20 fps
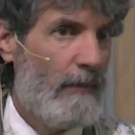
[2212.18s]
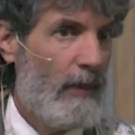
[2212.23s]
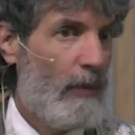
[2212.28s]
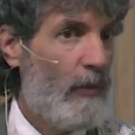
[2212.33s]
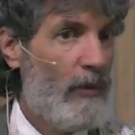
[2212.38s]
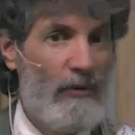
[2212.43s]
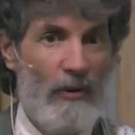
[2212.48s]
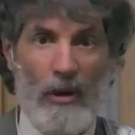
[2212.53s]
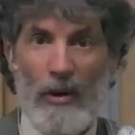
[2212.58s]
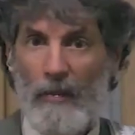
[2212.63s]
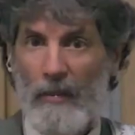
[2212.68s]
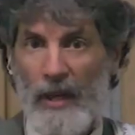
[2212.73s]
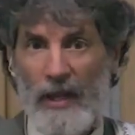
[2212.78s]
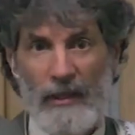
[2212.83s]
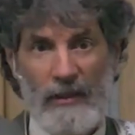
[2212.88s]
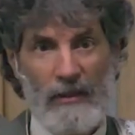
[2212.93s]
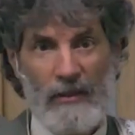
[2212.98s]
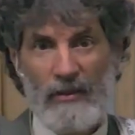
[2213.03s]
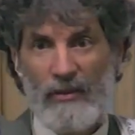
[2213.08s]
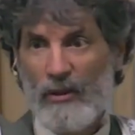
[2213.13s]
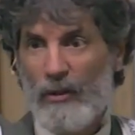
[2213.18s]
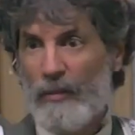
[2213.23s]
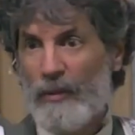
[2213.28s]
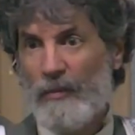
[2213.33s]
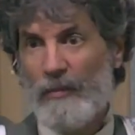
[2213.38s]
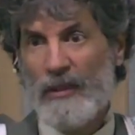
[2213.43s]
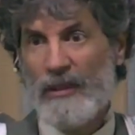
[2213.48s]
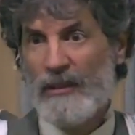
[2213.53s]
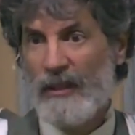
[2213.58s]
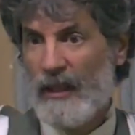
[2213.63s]
and we've all made
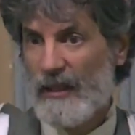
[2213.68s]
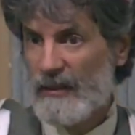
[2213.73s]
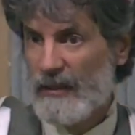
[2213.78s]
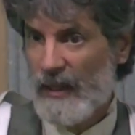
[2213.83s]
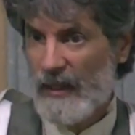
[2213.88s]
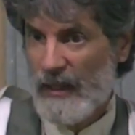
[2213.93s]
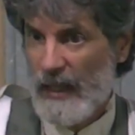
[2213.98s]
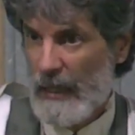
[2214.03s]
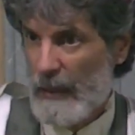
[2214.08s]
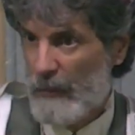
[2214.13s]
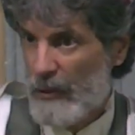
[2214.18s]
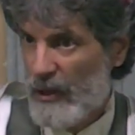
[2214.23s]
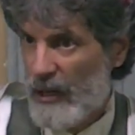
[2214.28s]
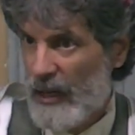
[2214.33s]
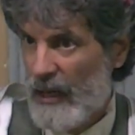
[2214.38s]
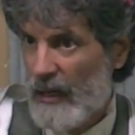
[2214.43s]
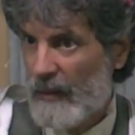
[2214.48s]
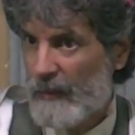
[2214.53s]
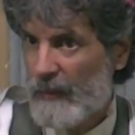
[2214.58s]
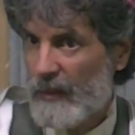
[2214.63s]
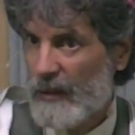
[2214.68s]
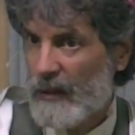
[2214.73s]
stupid mistakes like Abraham,